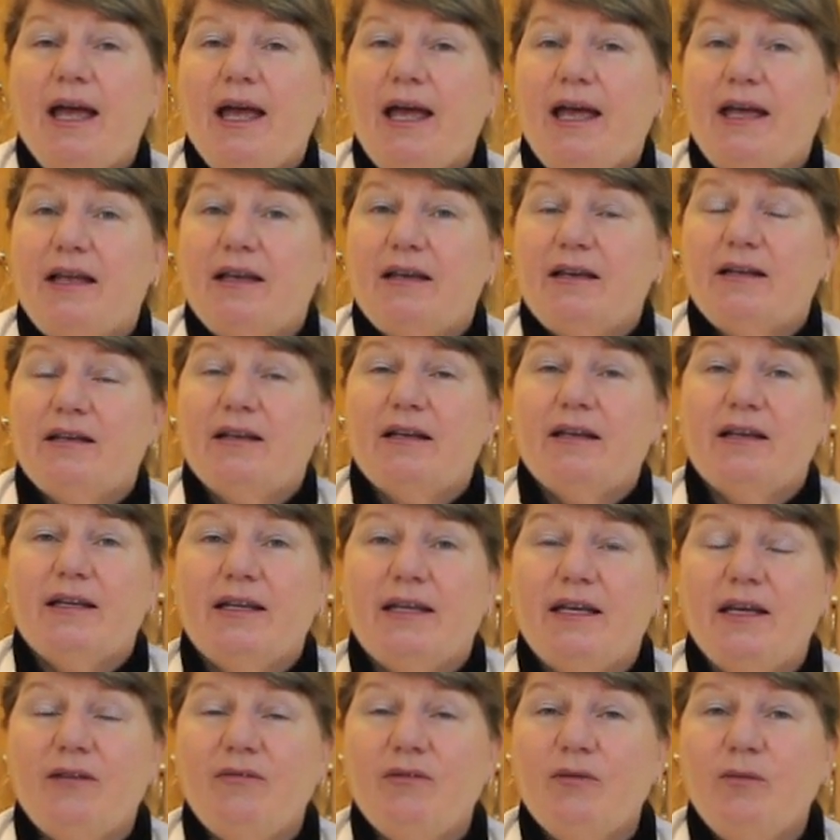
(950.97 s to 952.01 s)
and
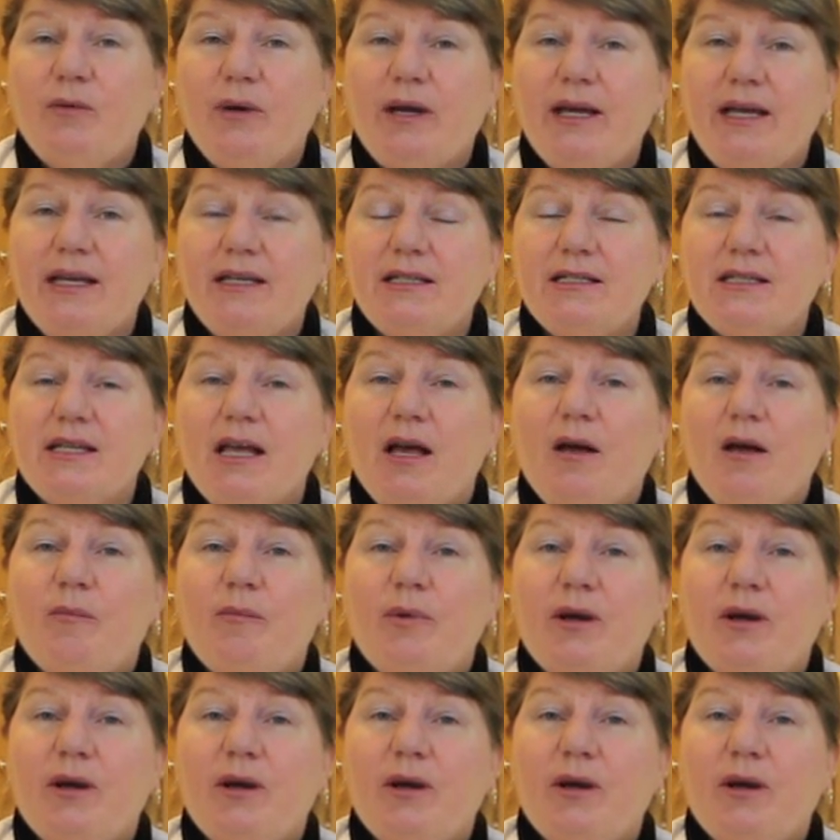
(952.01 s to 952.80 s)
giveaways,